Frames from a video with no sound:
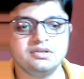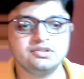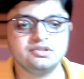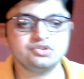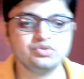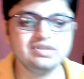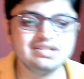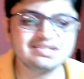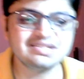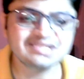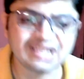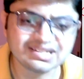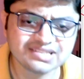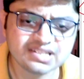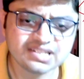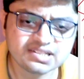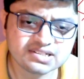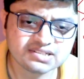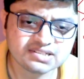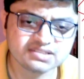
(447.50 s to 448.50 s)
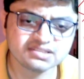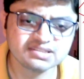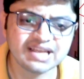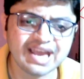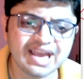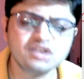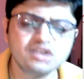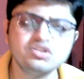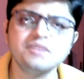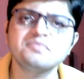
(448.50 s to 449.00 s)
So it suggests the
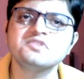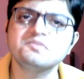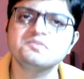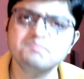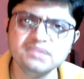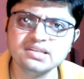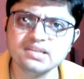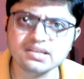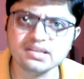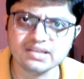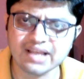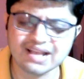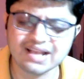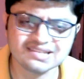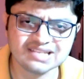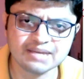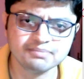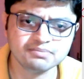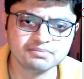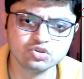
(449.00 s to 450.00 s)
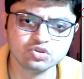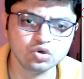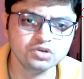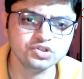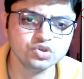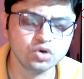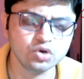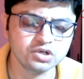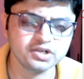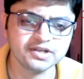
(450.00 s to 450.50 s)
act of speaking, as I've told
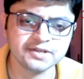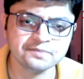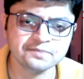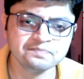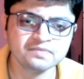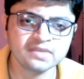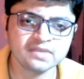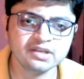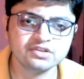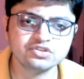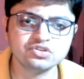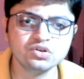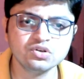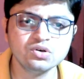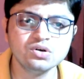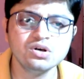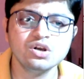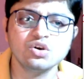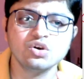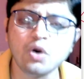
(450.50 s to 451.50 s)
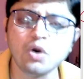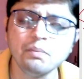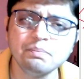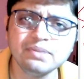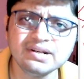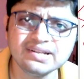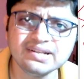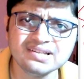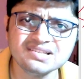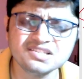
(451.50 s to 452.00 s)
you already. So
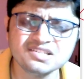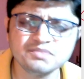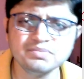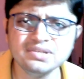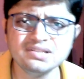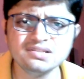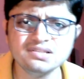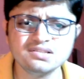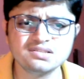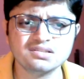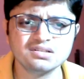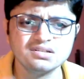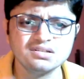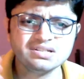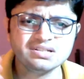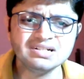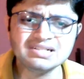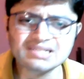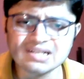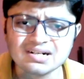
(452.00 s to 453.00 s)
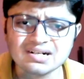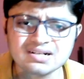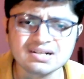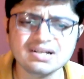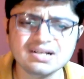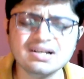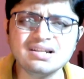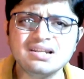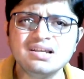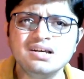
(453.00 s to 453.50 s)
competence means
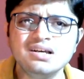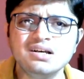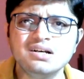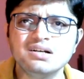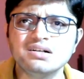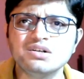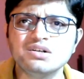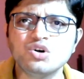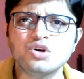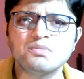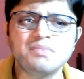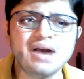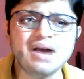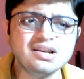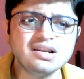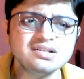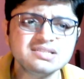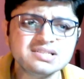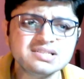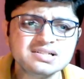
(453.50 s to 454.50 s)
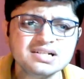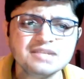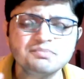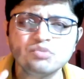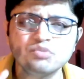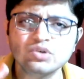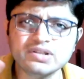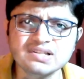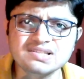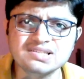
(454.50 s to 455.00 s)
internal or biological
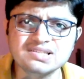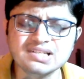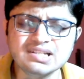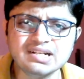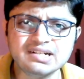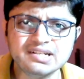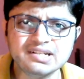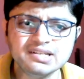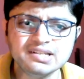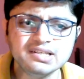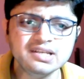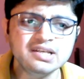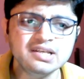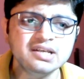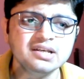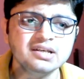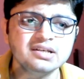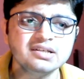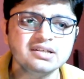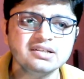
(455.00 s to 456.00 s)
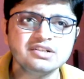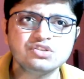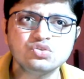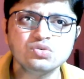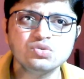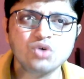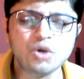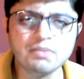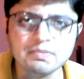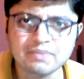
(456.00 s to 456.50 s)
potentiality
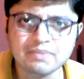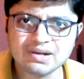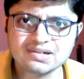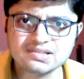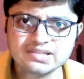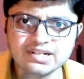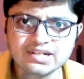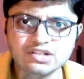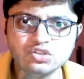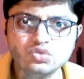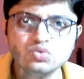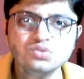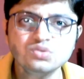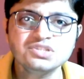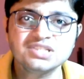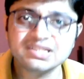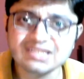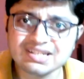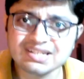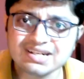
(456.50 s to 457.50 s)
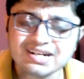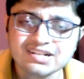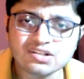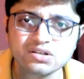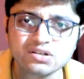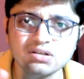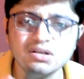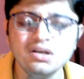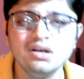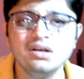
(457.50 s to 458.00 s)
of a person to generate
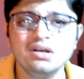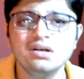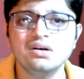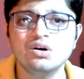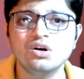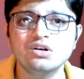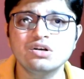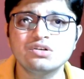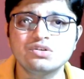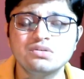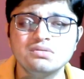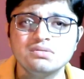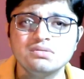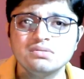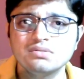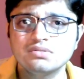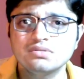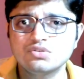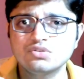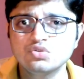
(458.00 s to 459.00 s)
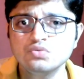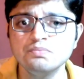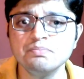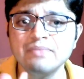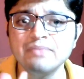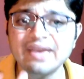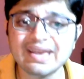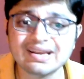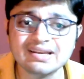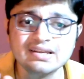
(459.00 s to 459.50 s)
or to
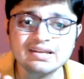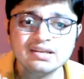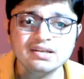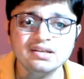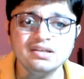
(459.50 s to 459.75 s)
make